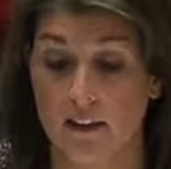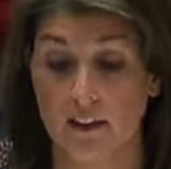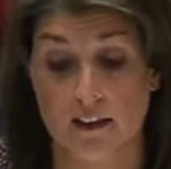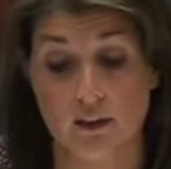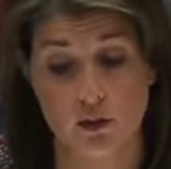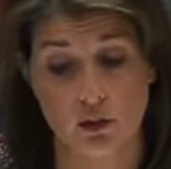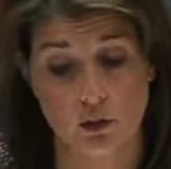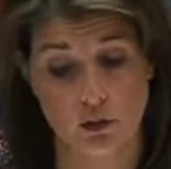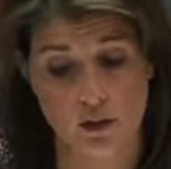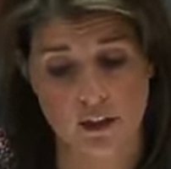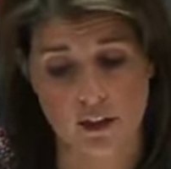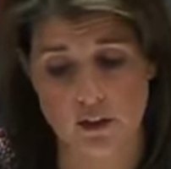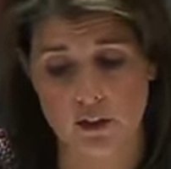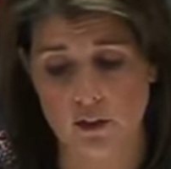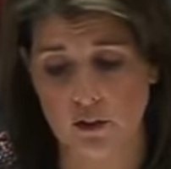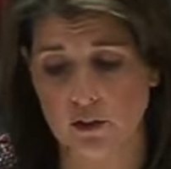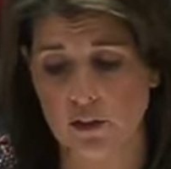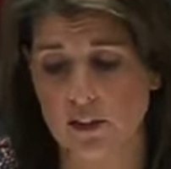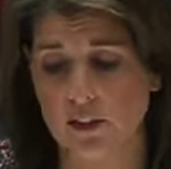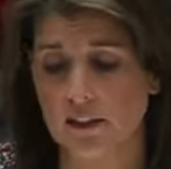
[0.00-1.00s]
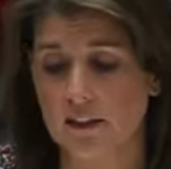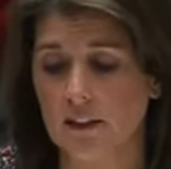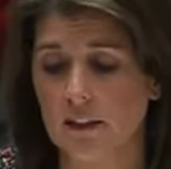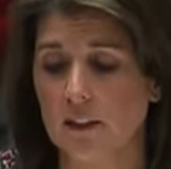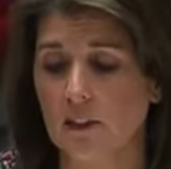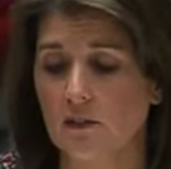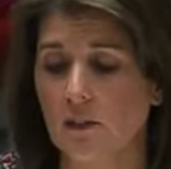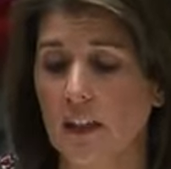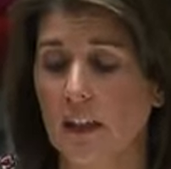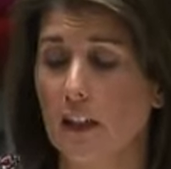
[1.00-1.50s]
It is critical this
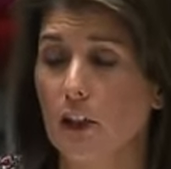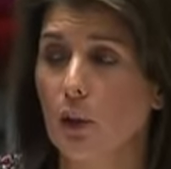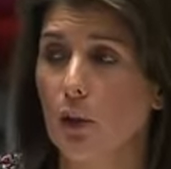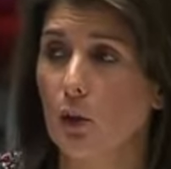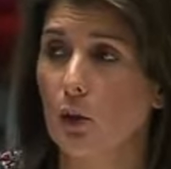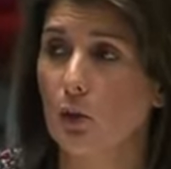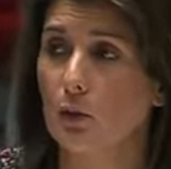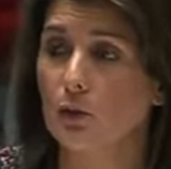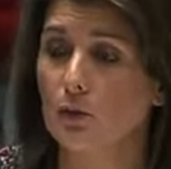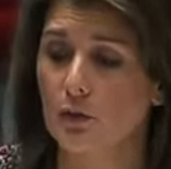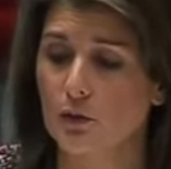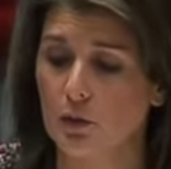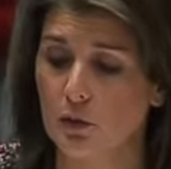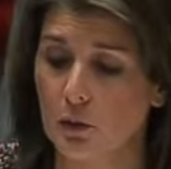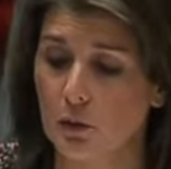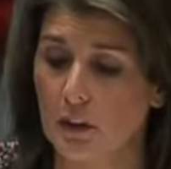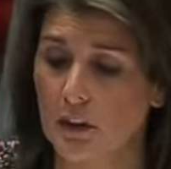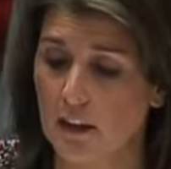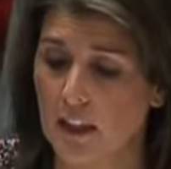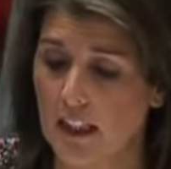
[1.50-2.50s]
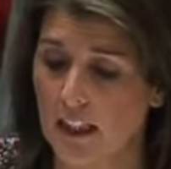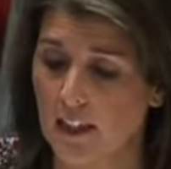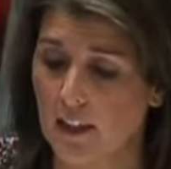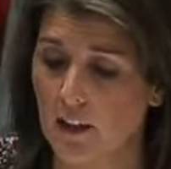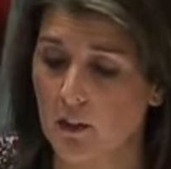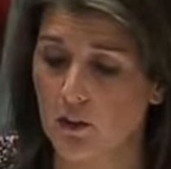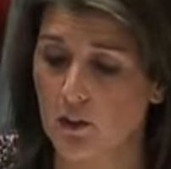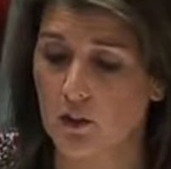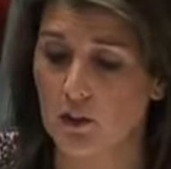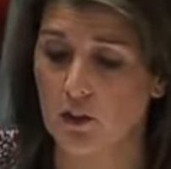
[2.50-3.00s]
ceasefire holds to
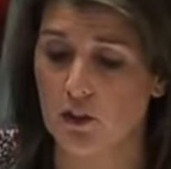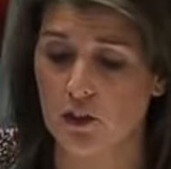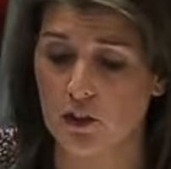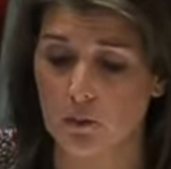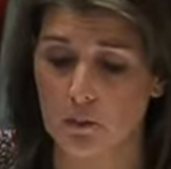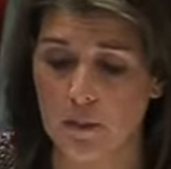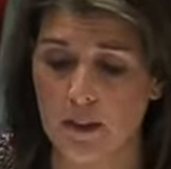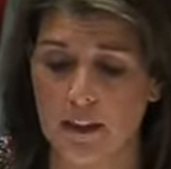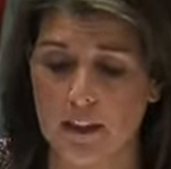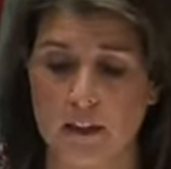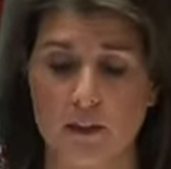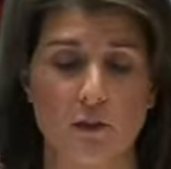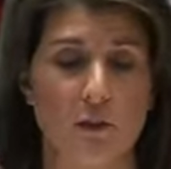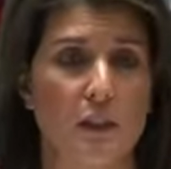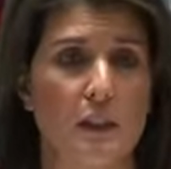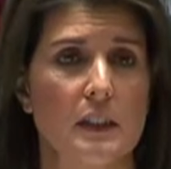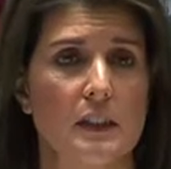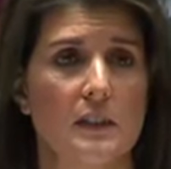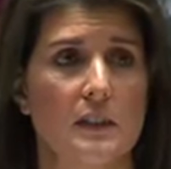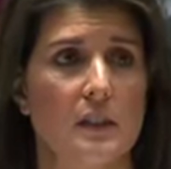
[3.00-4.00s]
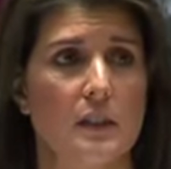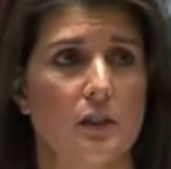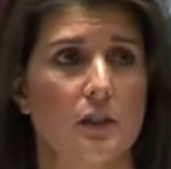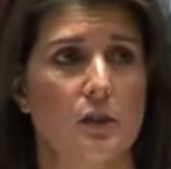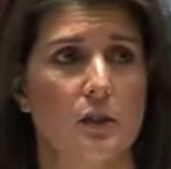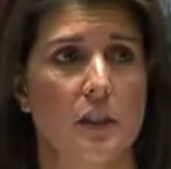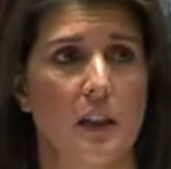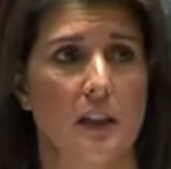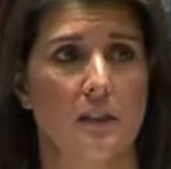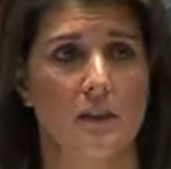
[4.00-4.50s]
allow the space for
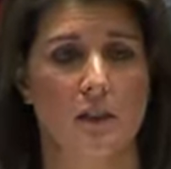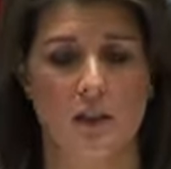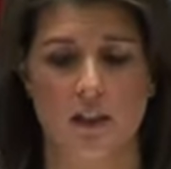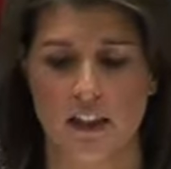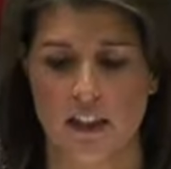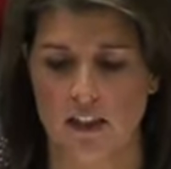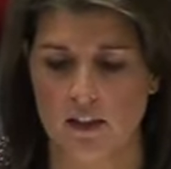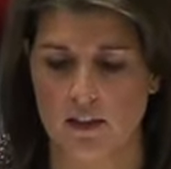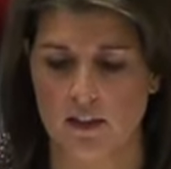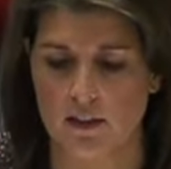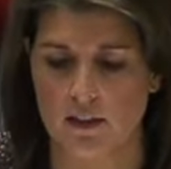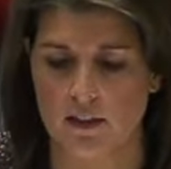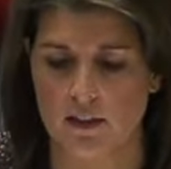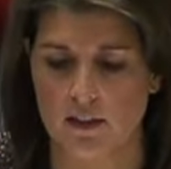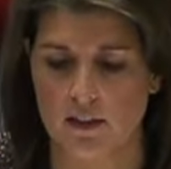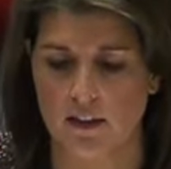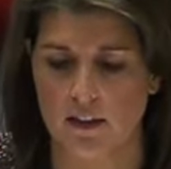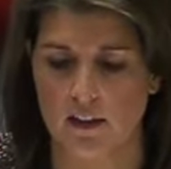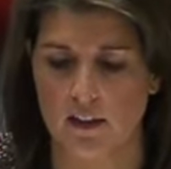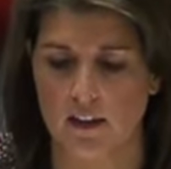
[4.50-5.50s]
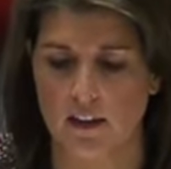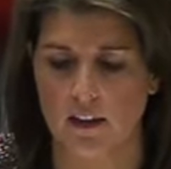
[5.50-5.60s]
continued conversations.